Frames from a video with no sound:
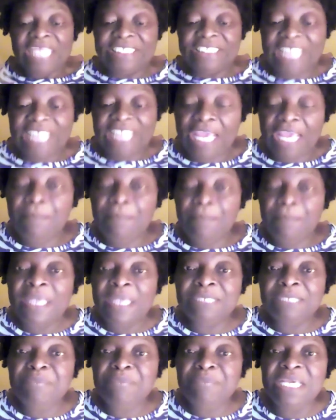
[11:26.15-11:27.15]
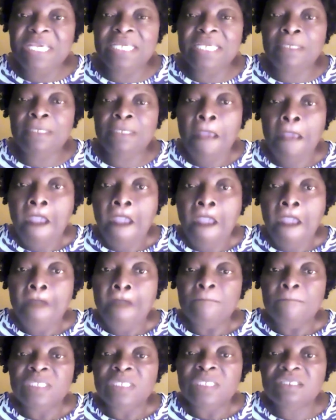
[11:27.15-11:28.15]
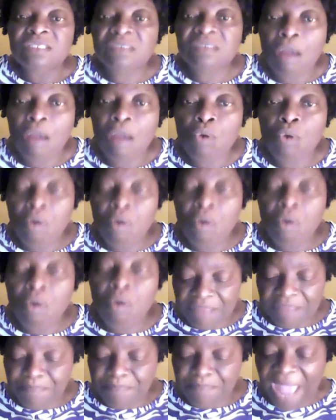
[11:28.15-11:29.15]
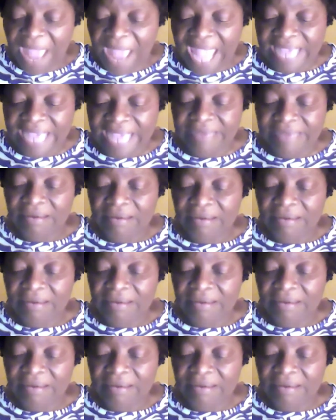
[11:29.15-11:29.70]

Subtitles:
Jabez means sorrow and pain,